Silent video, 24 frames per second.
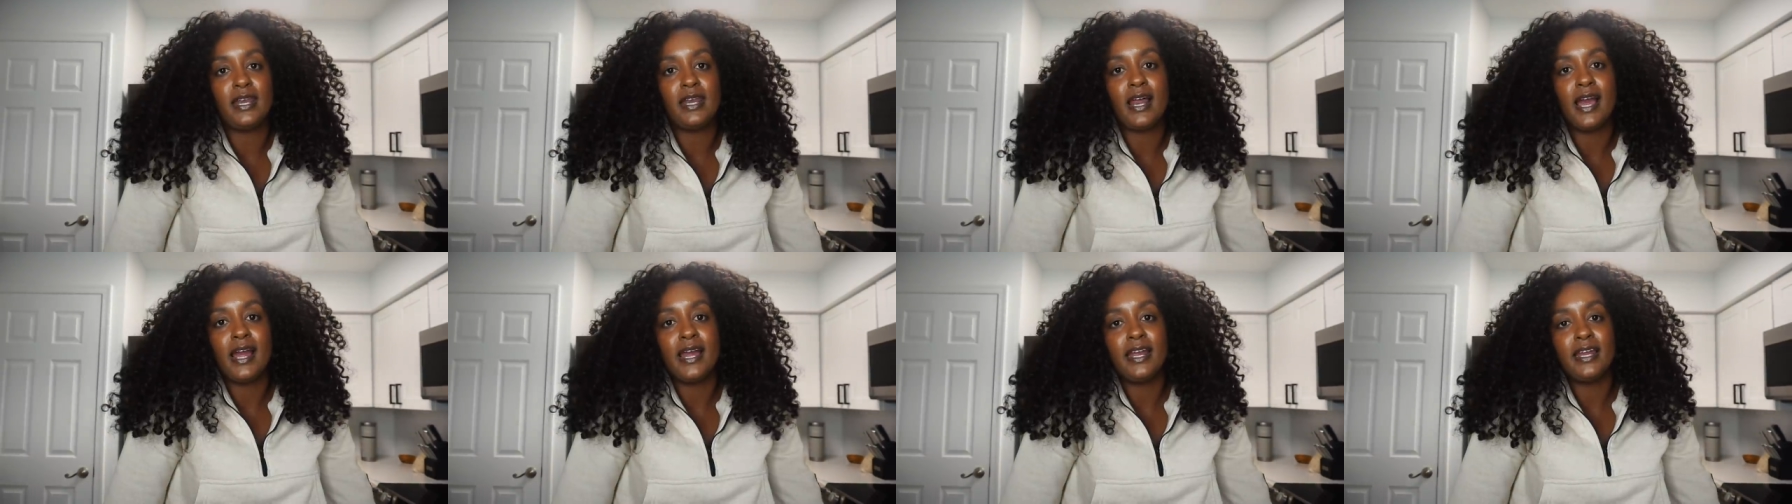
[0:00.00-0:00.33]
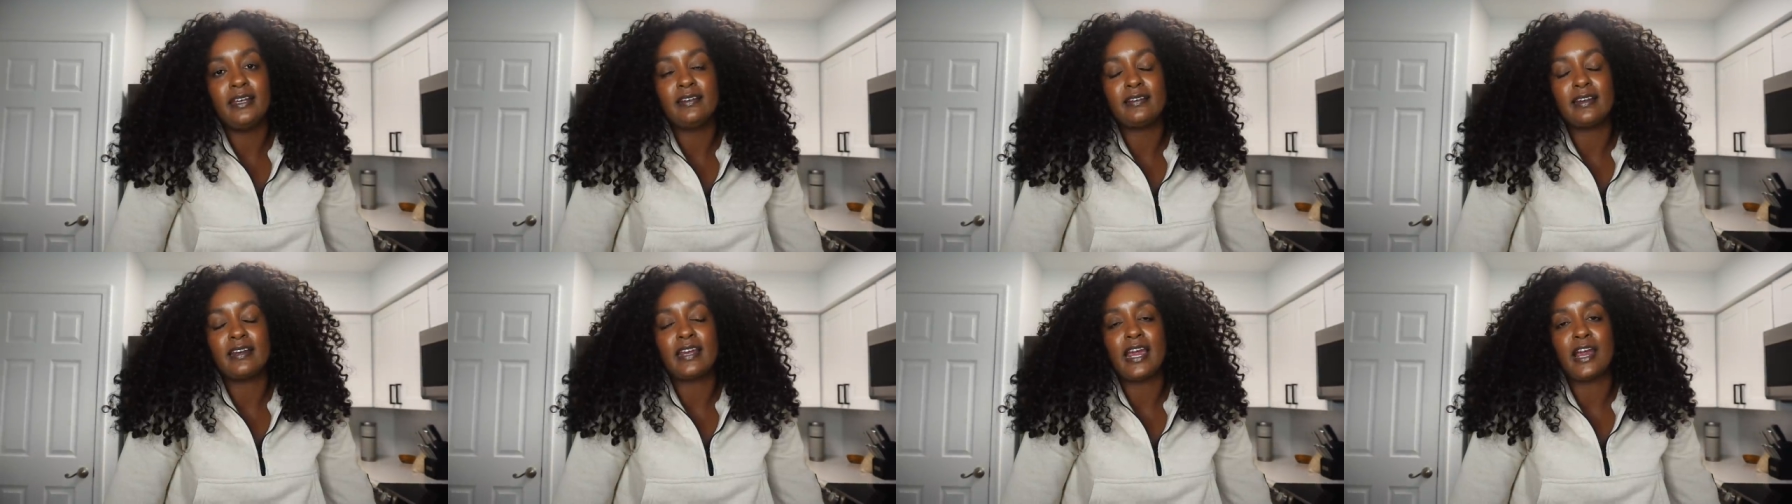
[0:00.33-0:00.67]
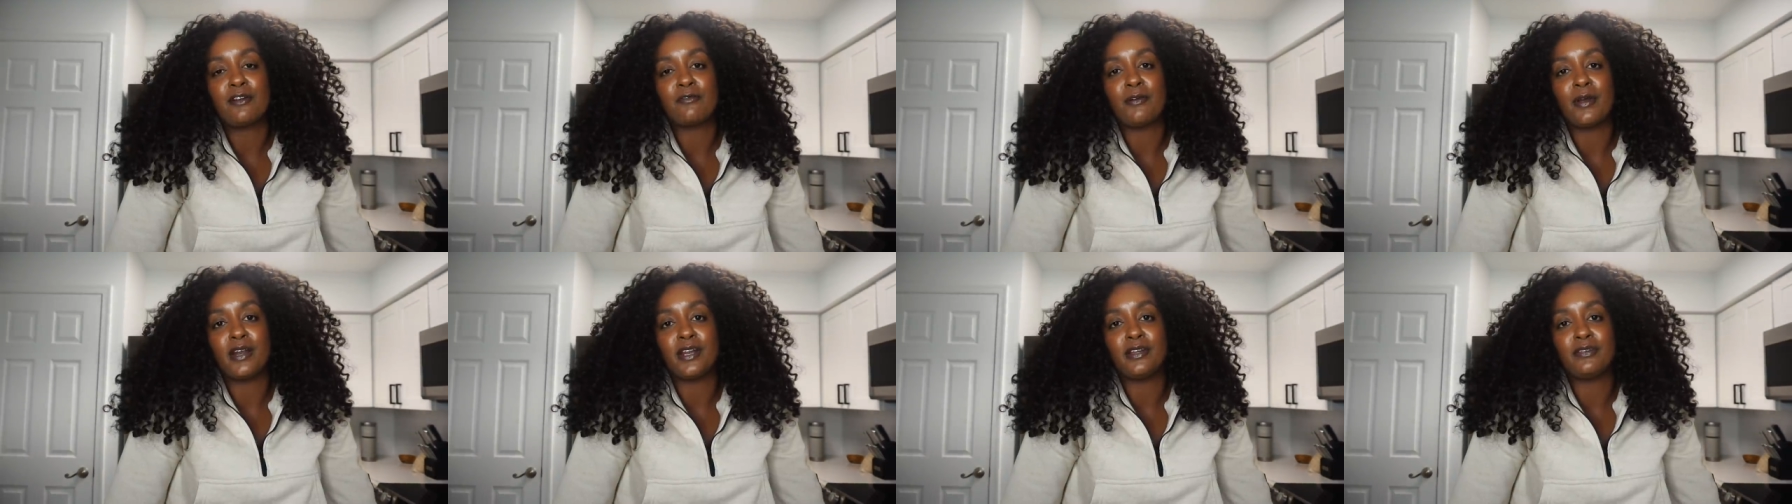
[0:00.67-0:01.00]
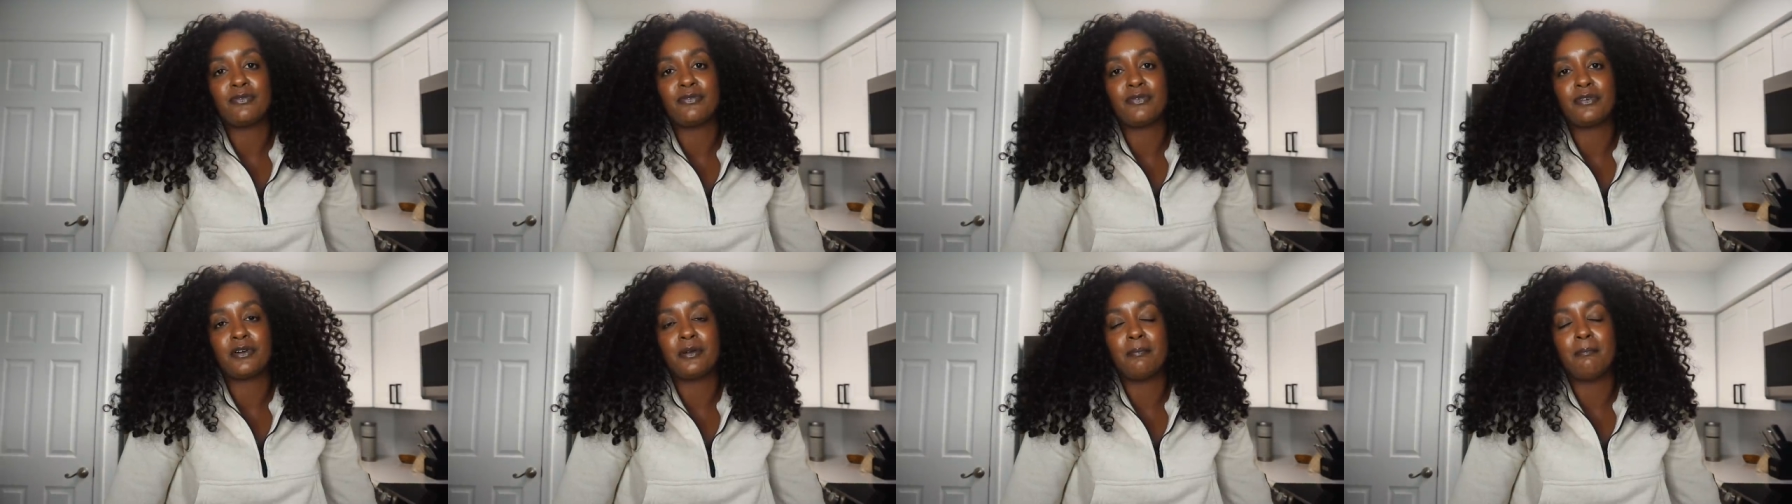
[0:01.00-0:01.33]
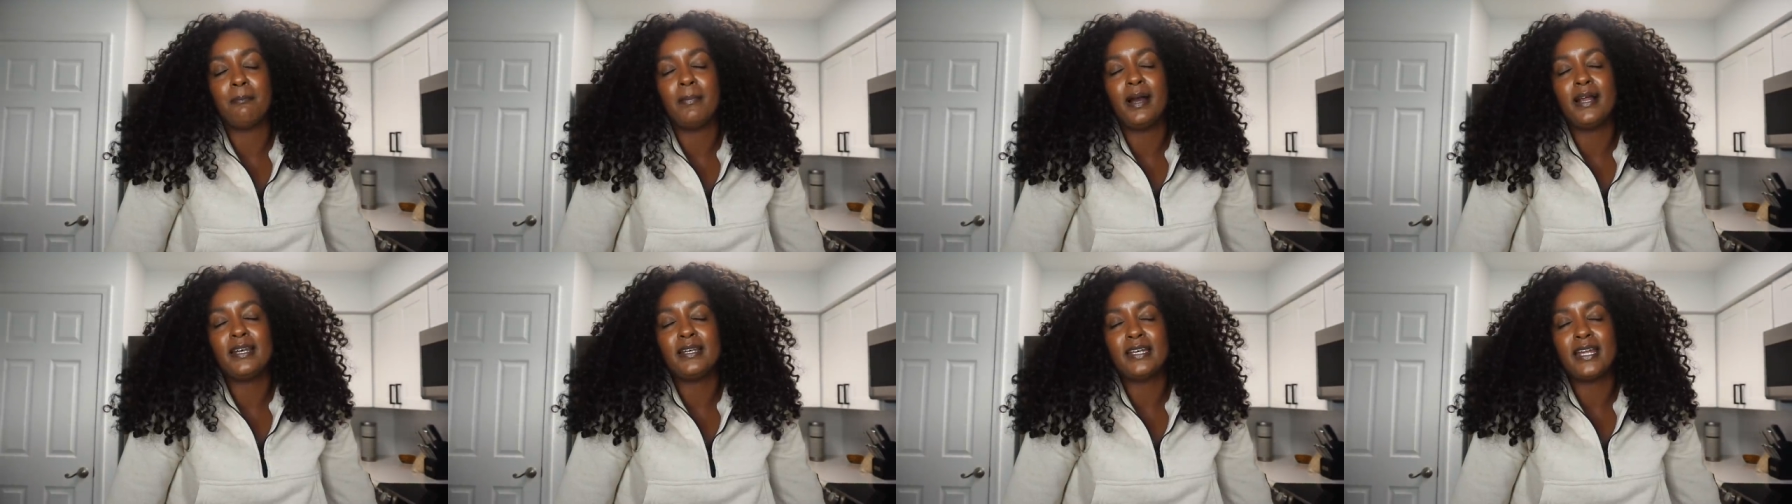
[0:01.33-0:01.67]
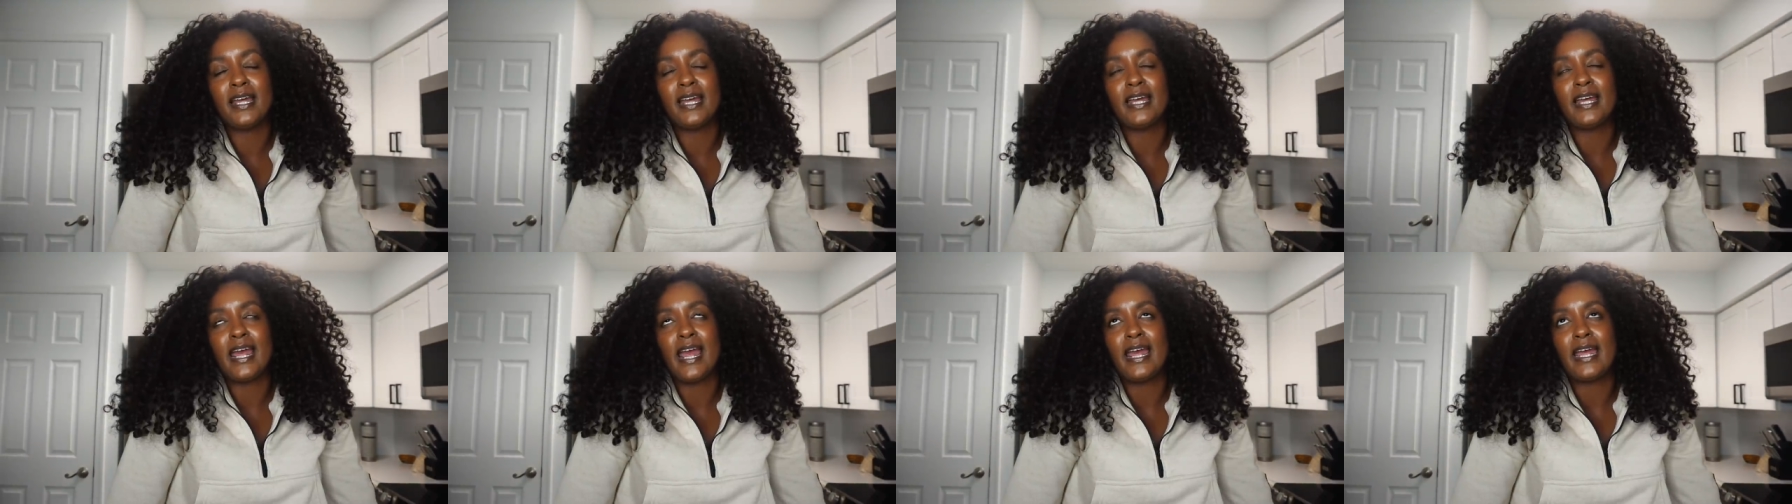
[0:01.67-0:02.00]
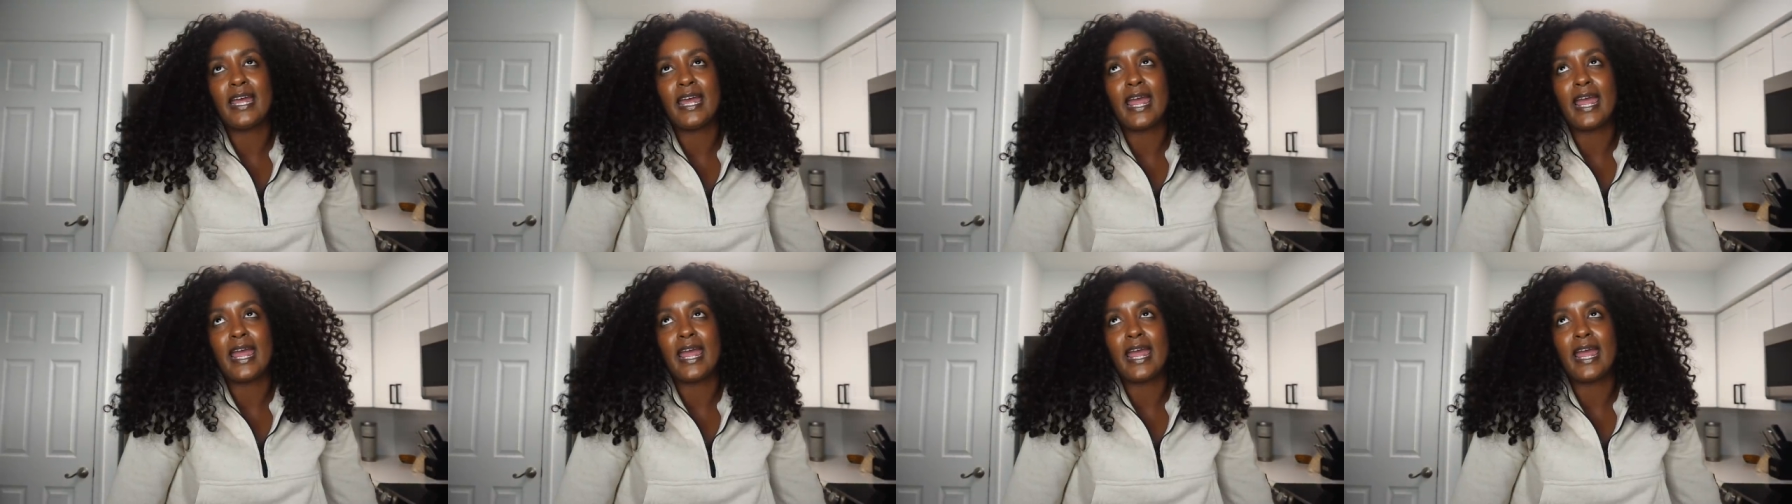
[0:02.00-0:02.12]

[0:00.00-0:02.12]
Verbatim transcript: night and get ready for Monday,